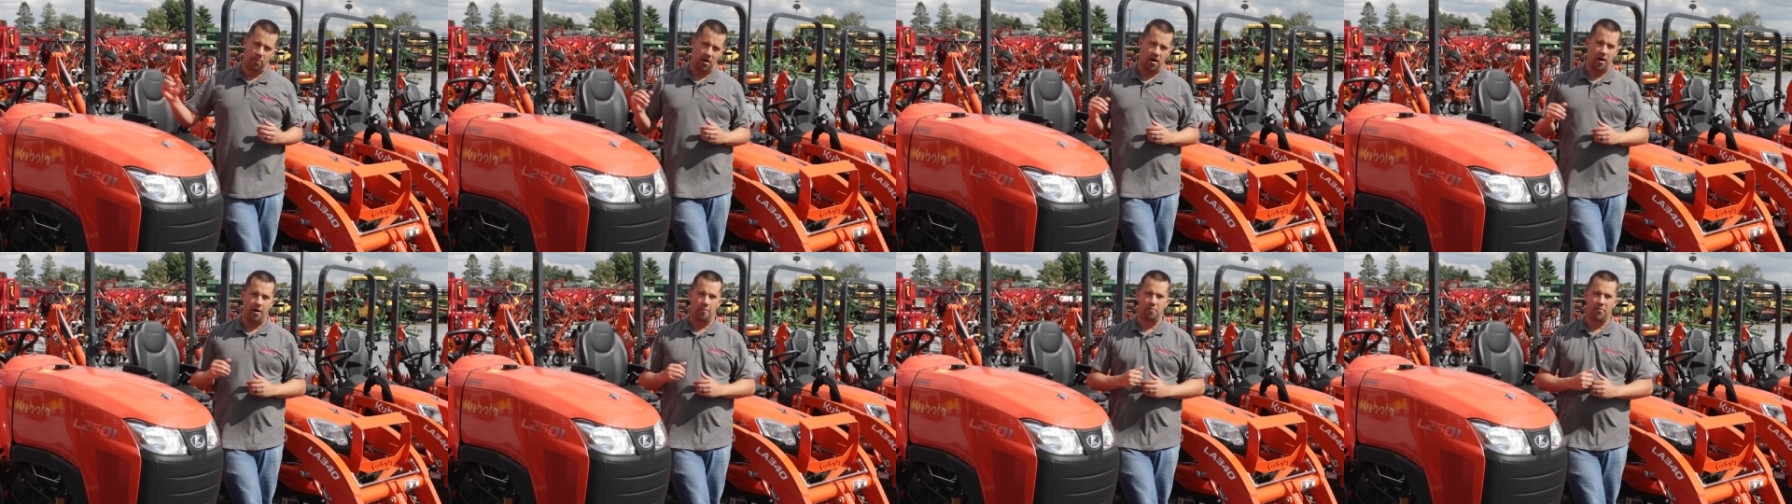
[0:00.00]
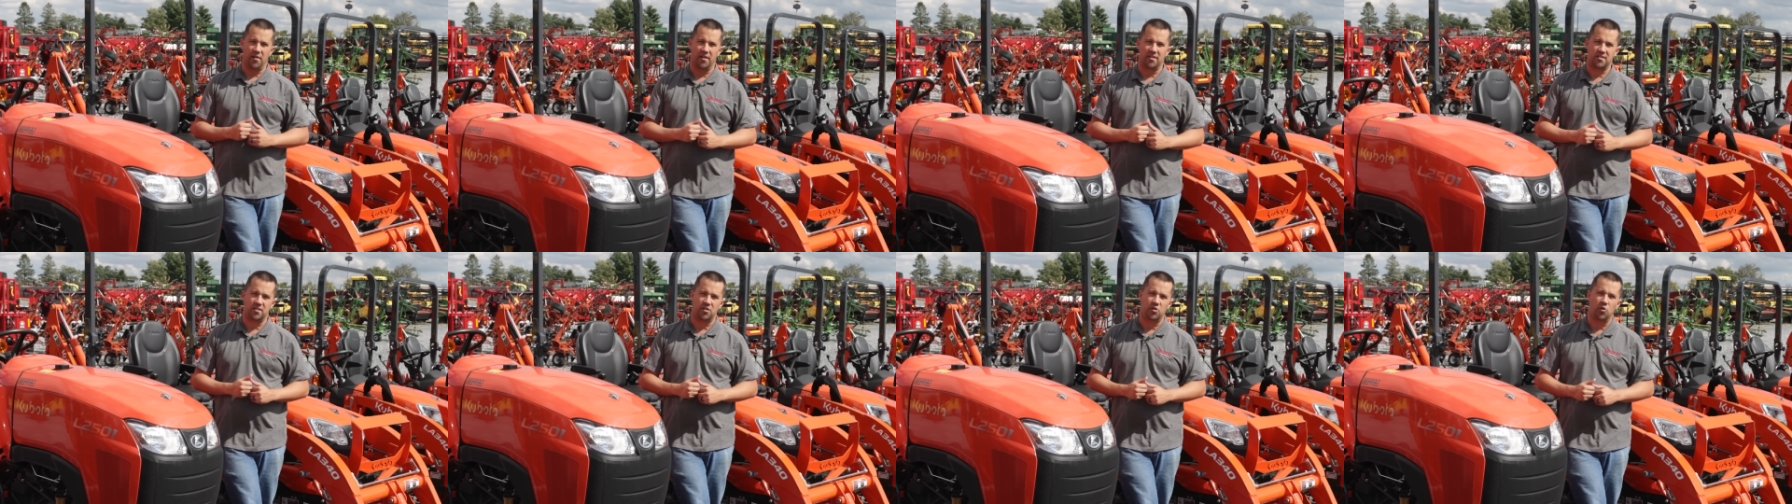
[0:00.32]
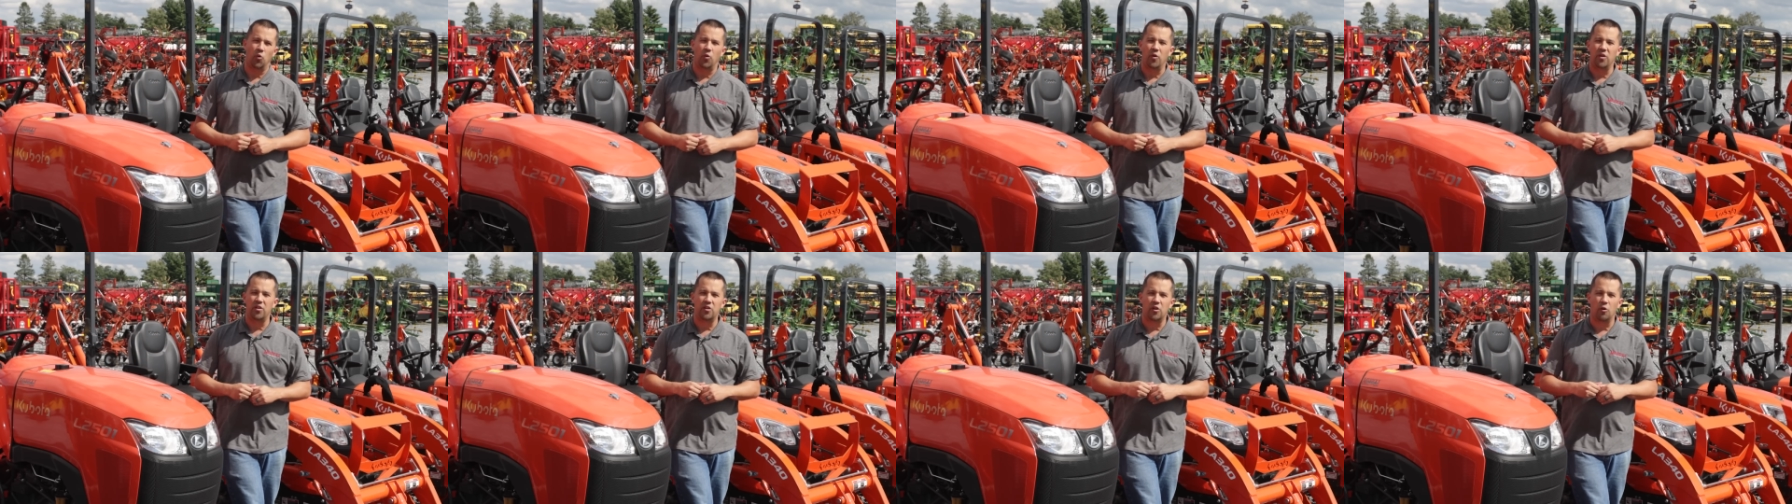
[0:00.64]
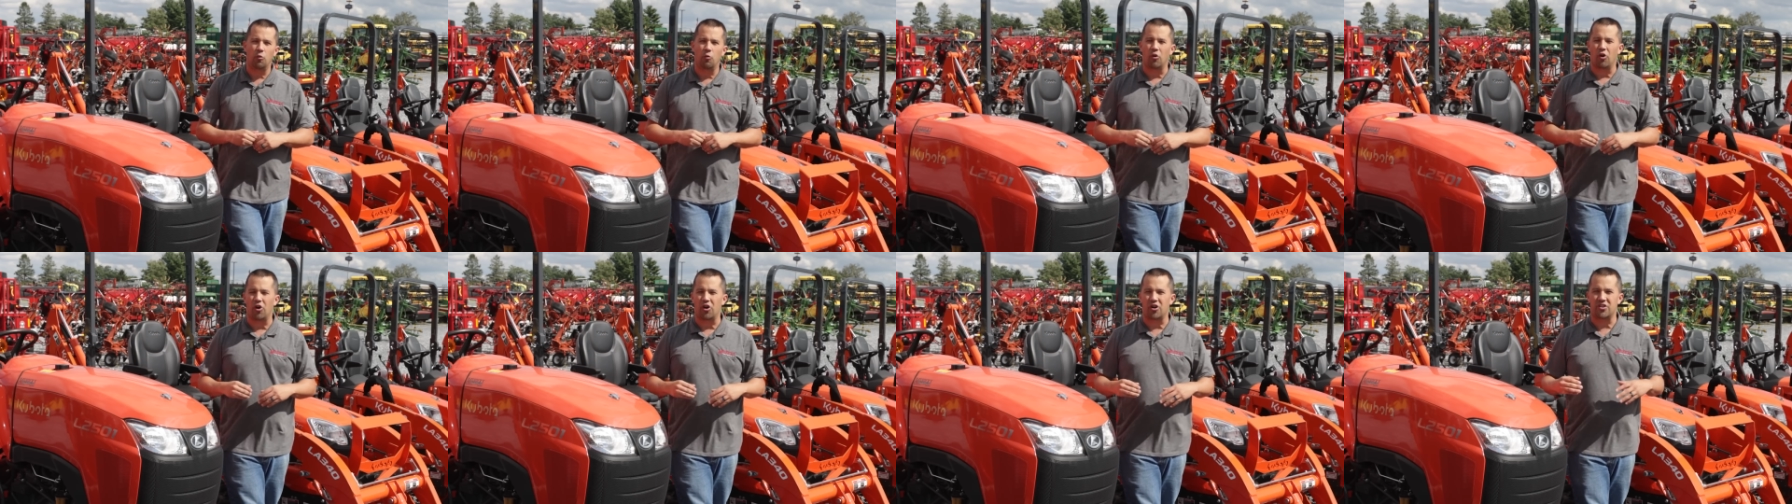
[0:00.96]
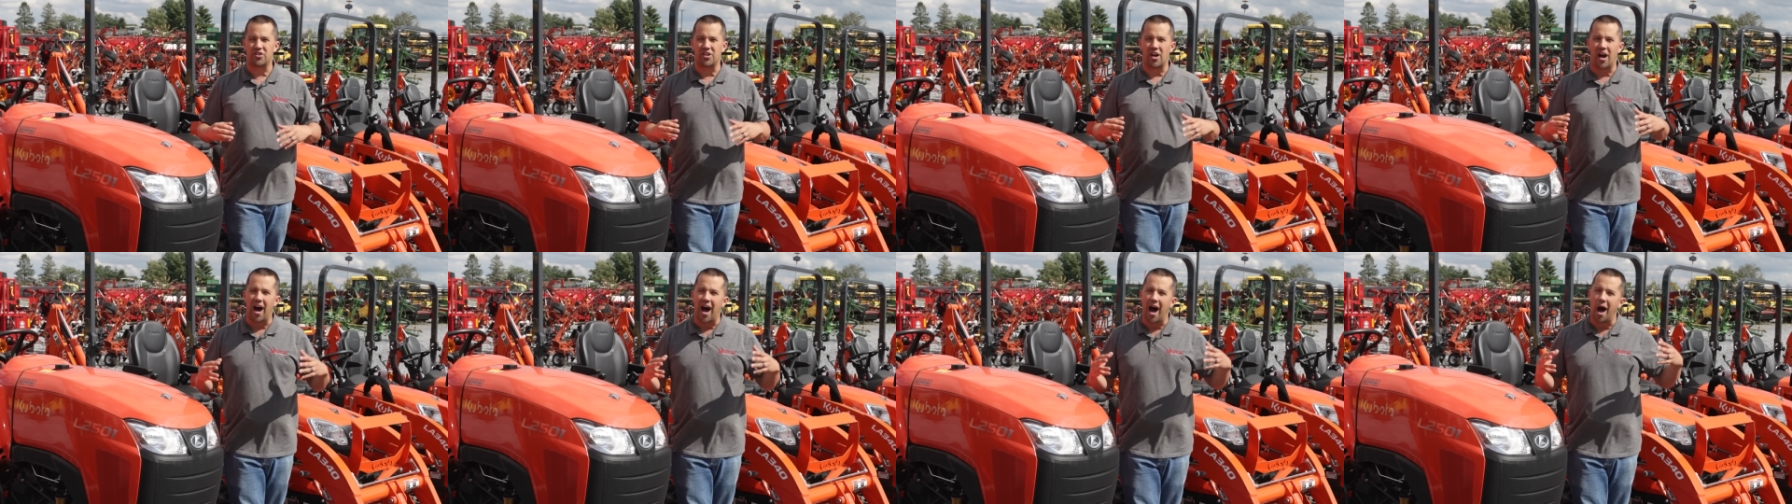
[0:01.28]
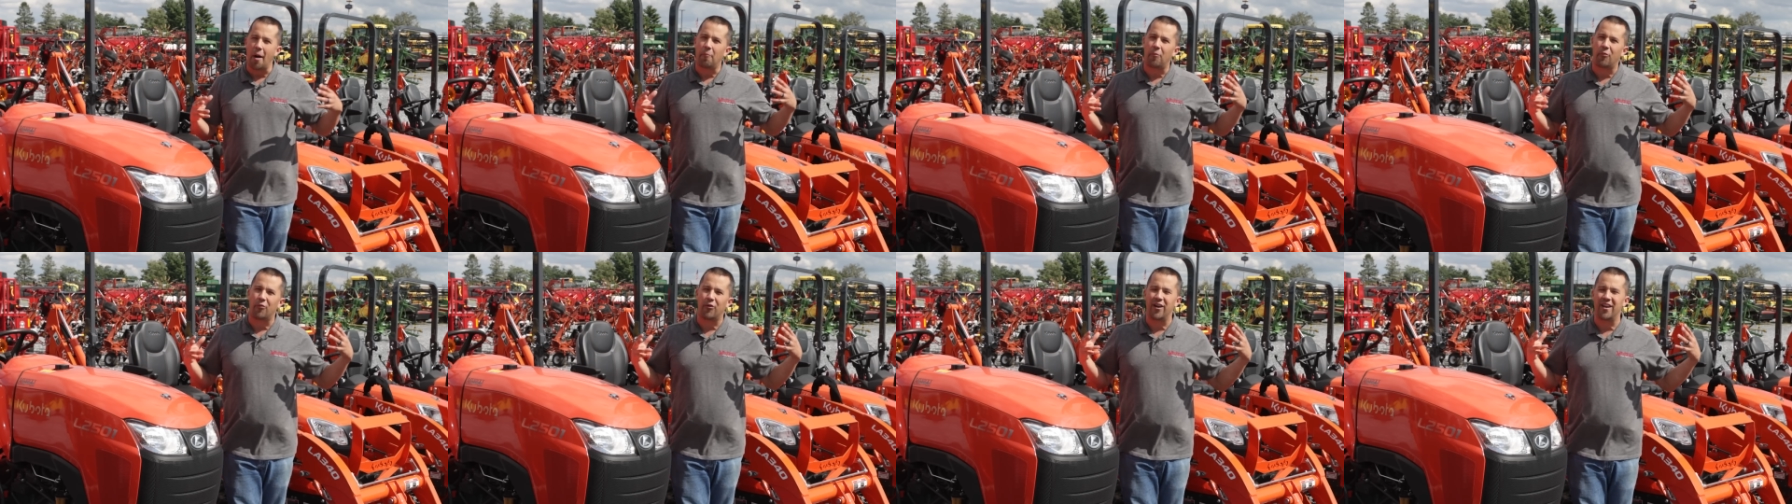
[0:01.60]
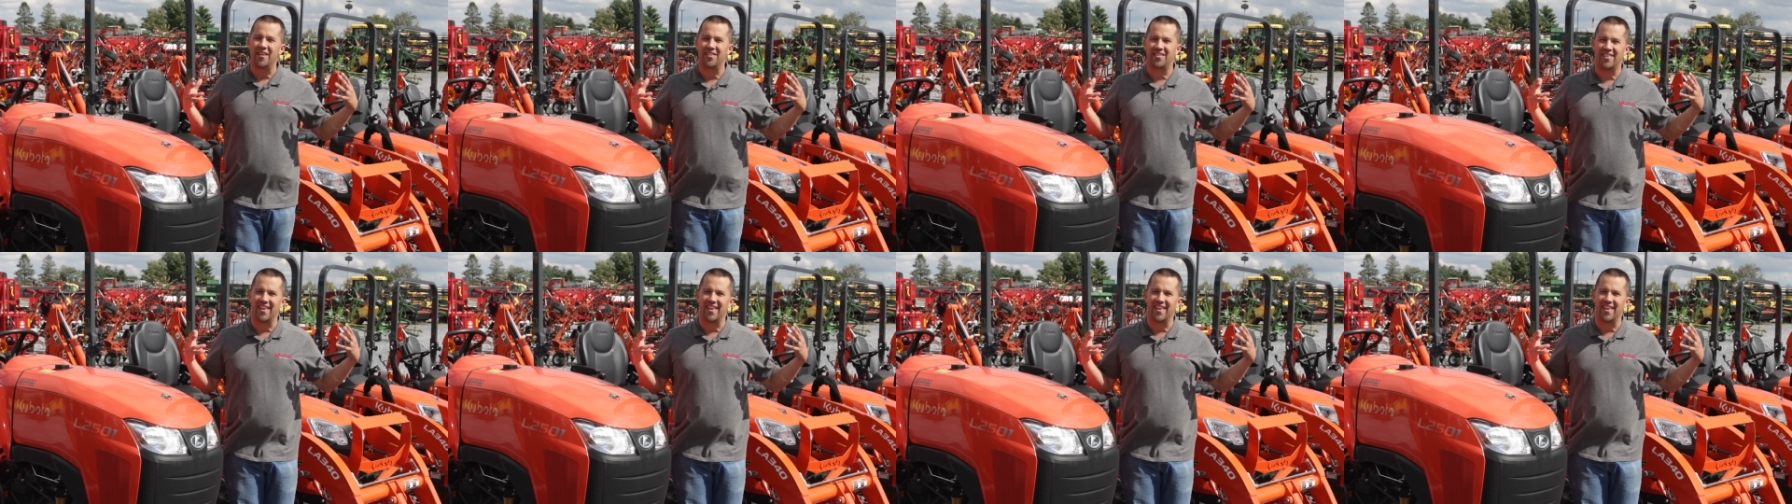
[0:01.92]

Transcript: pump that's doing the work to operate